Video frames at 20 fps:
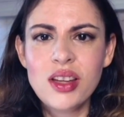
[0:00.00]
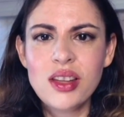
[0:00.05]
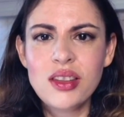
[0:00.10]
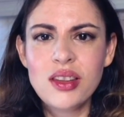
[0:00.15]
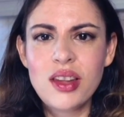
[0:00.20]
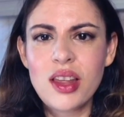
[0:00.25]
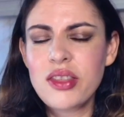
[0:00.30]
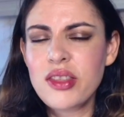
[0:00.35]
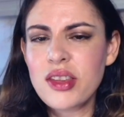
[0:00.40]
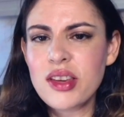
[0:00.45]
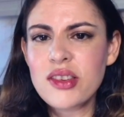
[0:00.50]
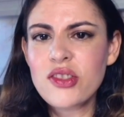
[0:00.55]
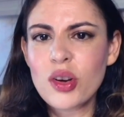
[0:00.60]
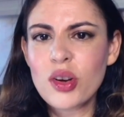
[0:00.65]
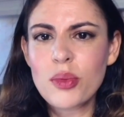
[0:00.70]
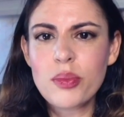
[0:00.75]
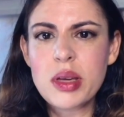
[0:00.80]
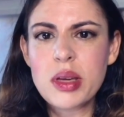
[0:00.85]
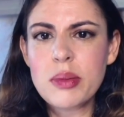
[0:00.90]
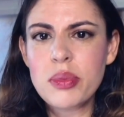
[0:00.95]
that these are
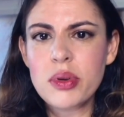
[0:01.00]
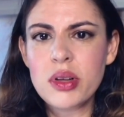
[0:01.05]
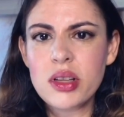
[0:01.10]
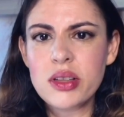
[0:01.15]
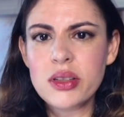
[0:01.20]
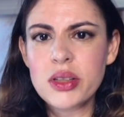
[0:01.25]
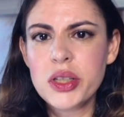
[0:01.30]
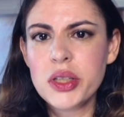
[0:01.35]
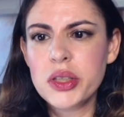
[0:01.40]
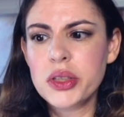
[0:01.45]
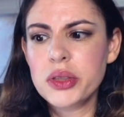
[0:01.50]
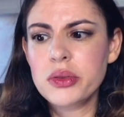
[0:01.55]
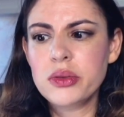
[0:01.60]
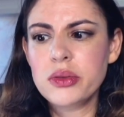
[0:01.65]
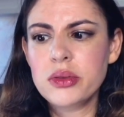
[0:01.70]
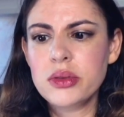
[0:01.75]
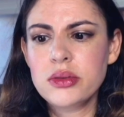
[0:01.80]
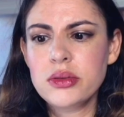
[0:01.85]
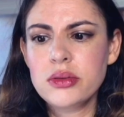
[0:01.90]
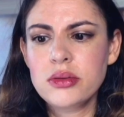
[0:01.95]
people who